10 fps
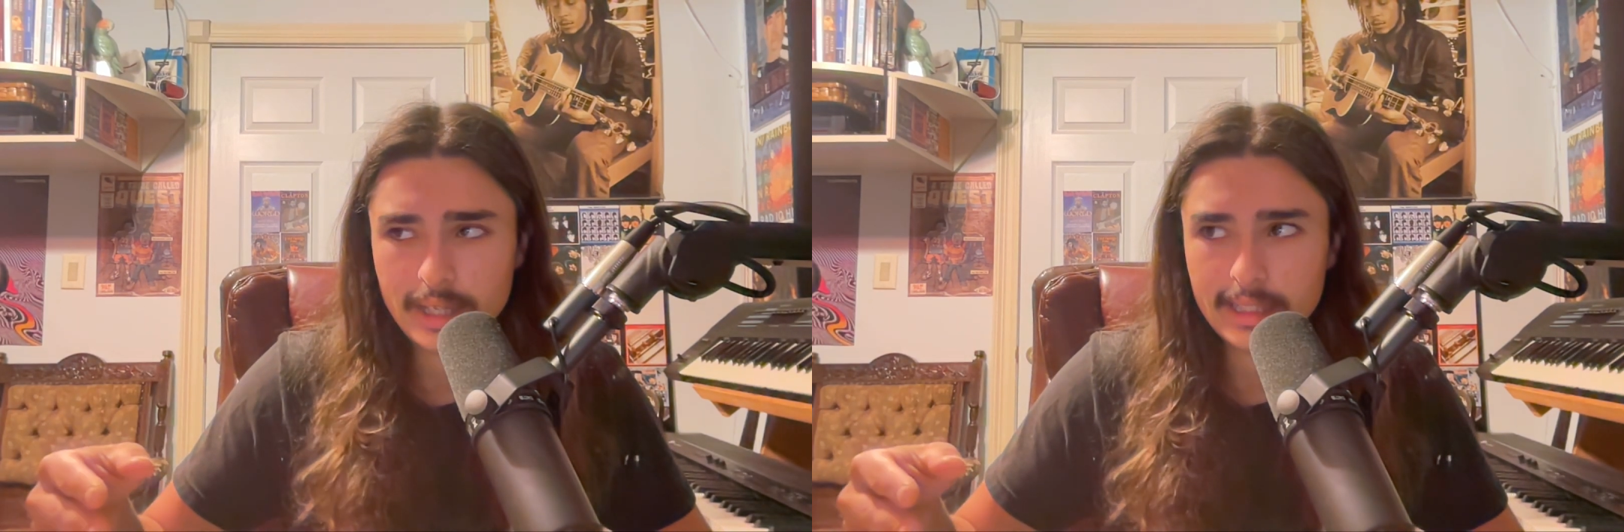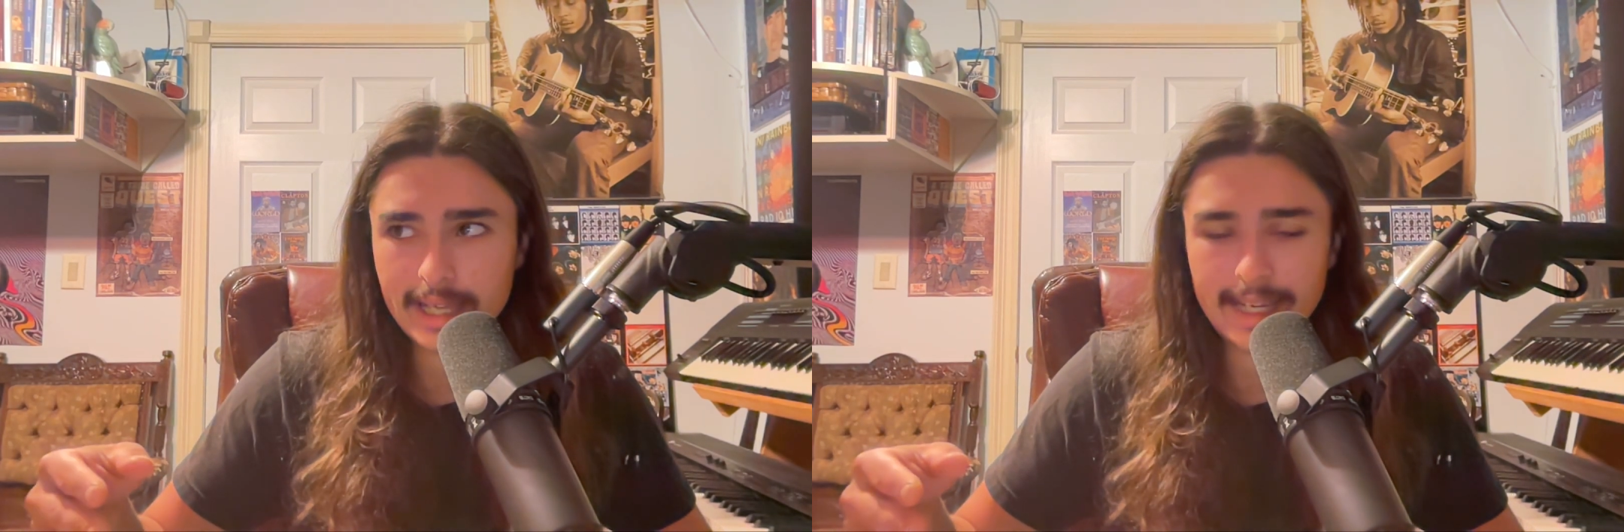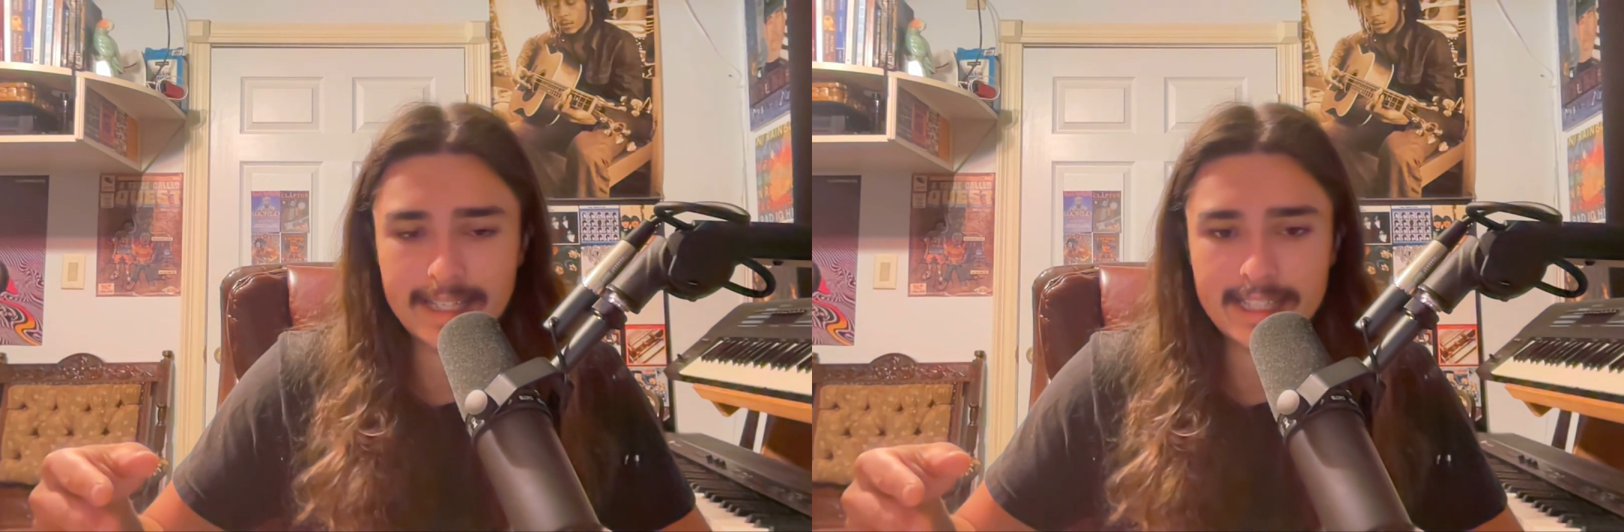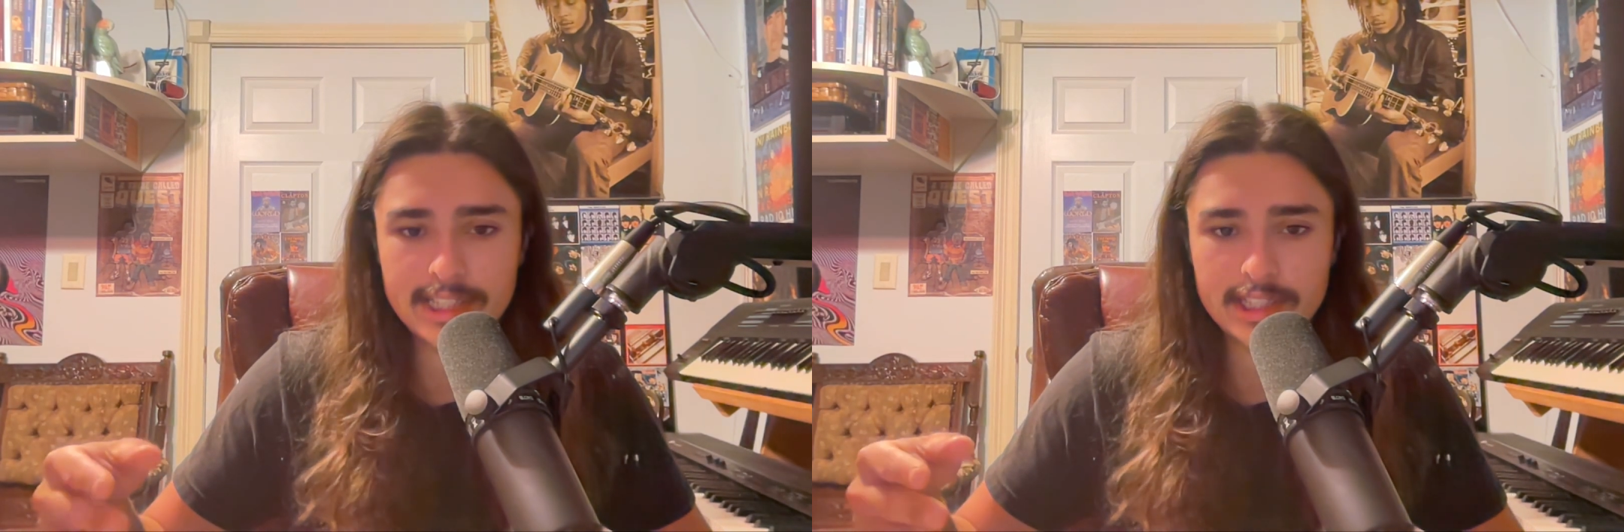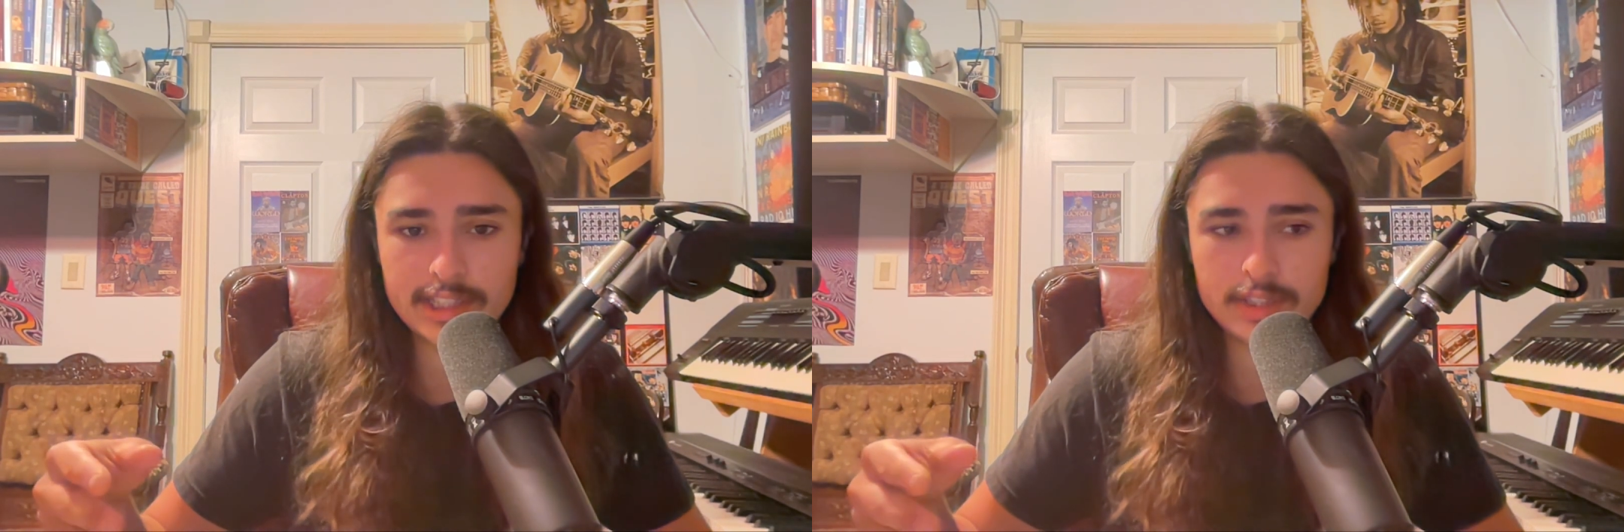that
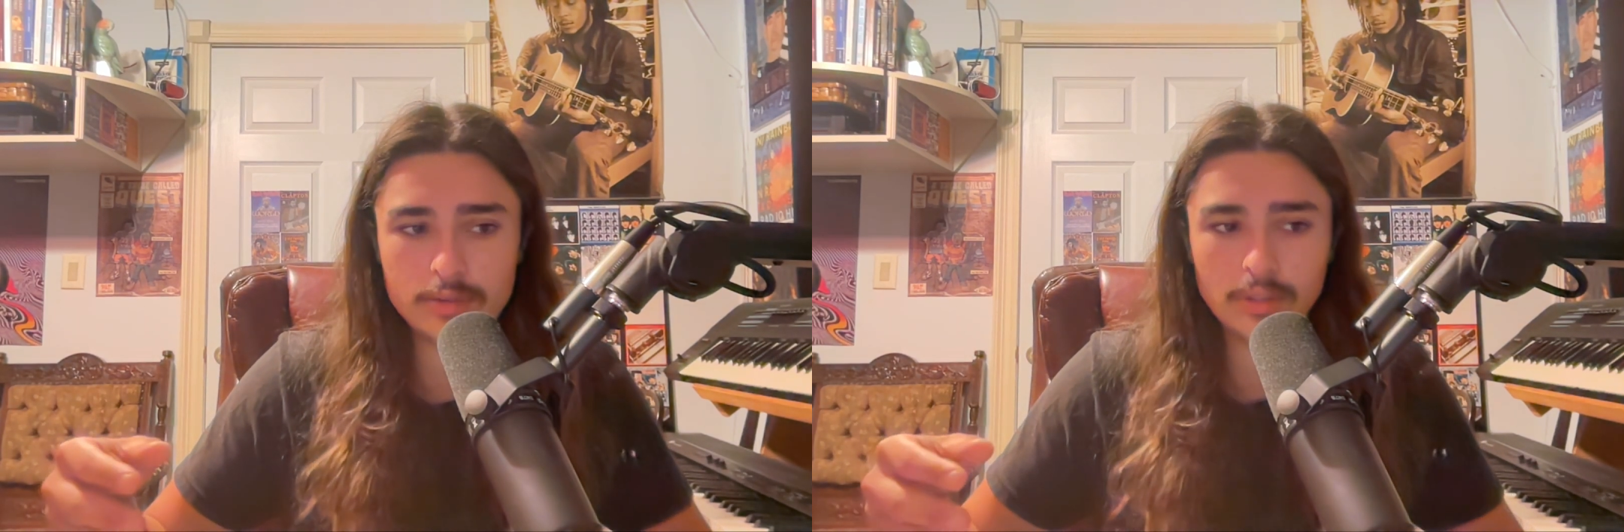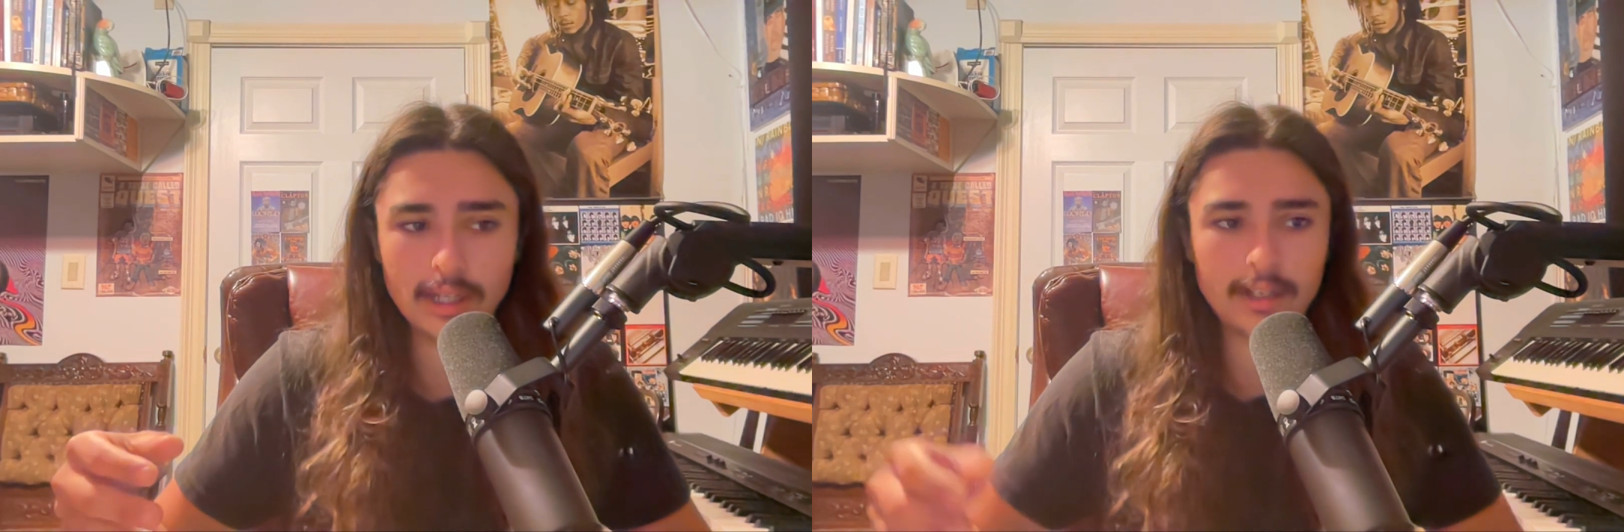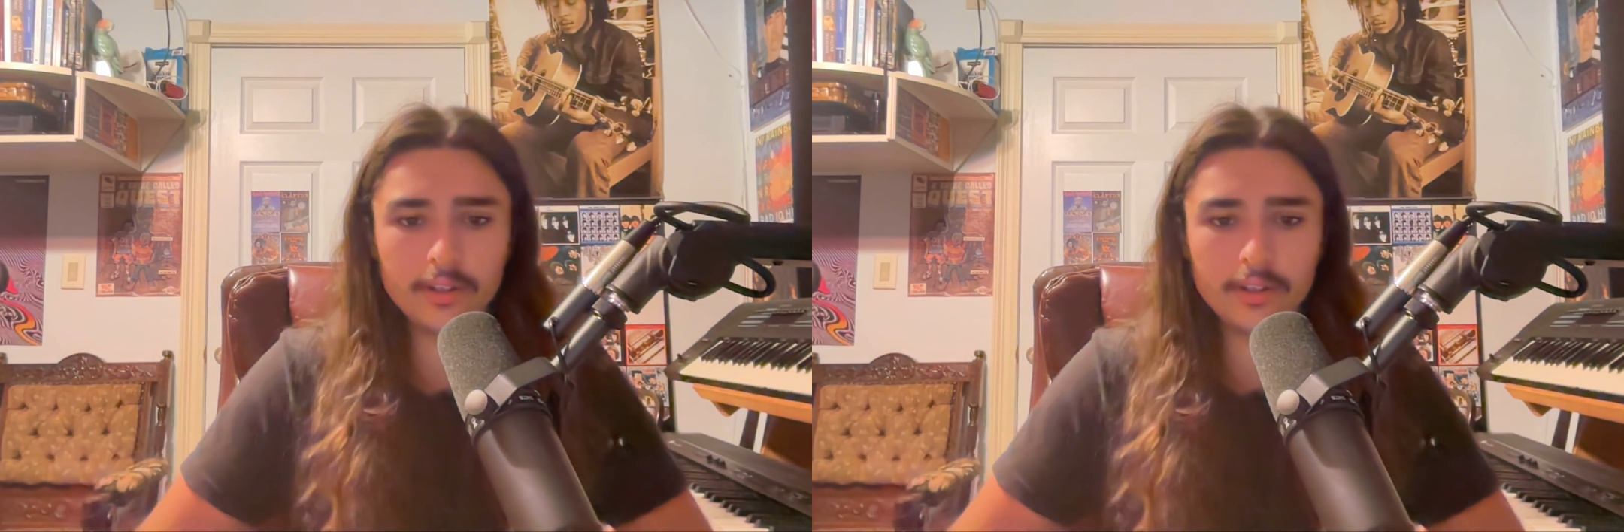isn't you like